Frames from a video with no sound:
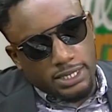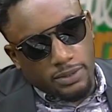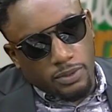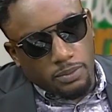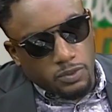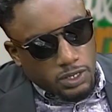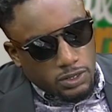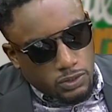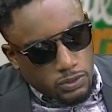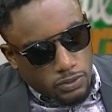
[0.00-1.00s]
year, what I'm trying to
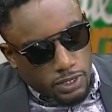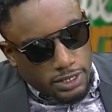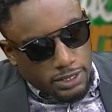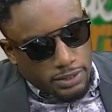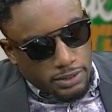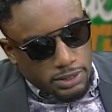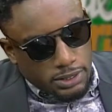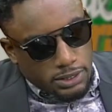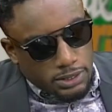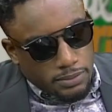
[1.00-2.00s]
do right now
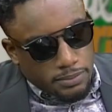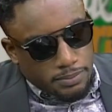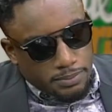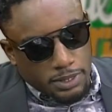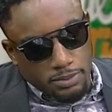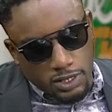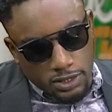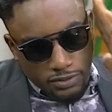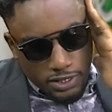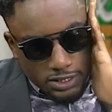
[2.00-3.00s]
is um, I'm trying to
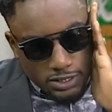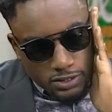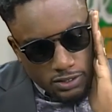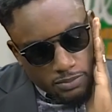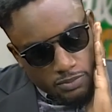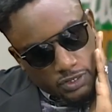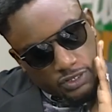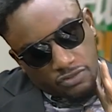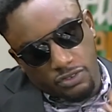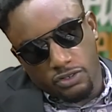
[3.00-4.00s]
release the
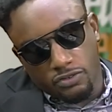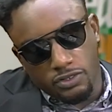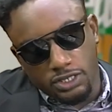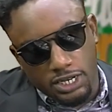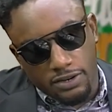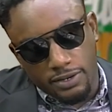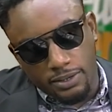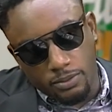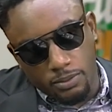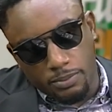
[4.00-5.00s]
music video for Gyrate
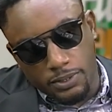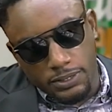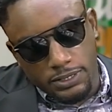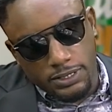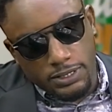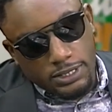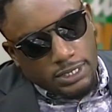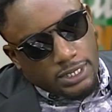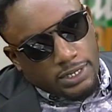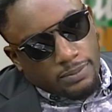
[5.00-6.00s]
with Butch.
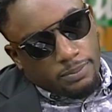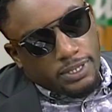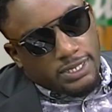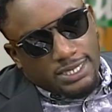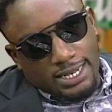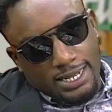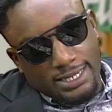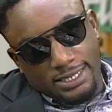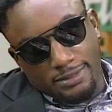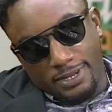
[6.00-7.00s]
Butch is a
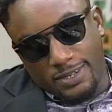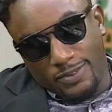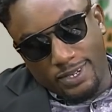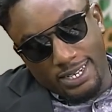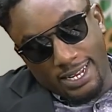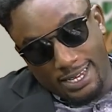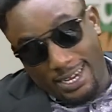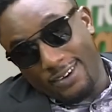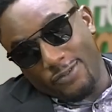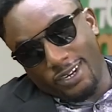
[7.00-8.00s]
legend, by the way. Like,
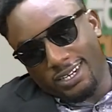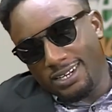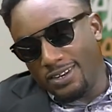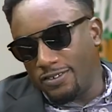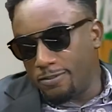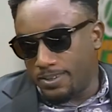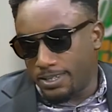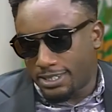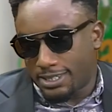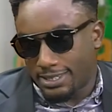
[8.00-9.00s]
I really love
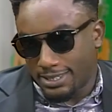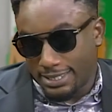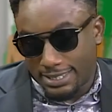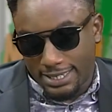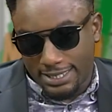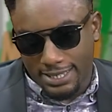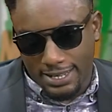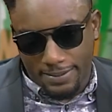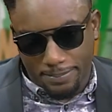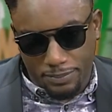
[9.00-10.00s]
Butch in the sense
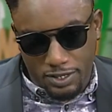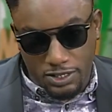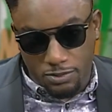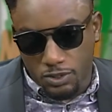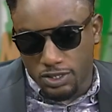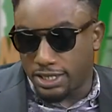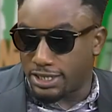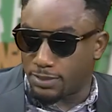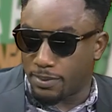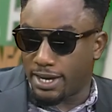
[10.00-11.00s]
that his music
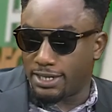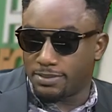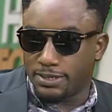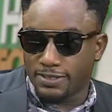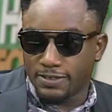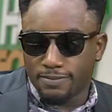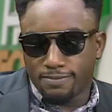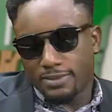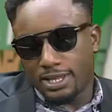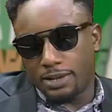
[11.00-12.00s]
inspires me.
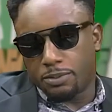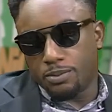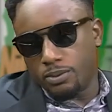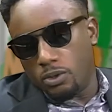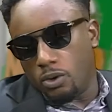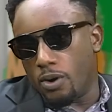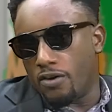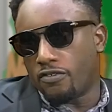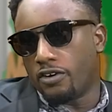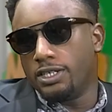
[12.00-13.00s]
Like, people know about
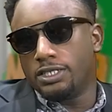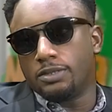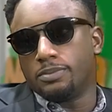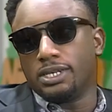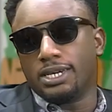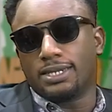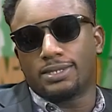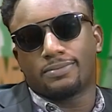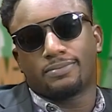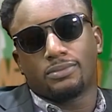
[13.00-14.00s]
friends, but like,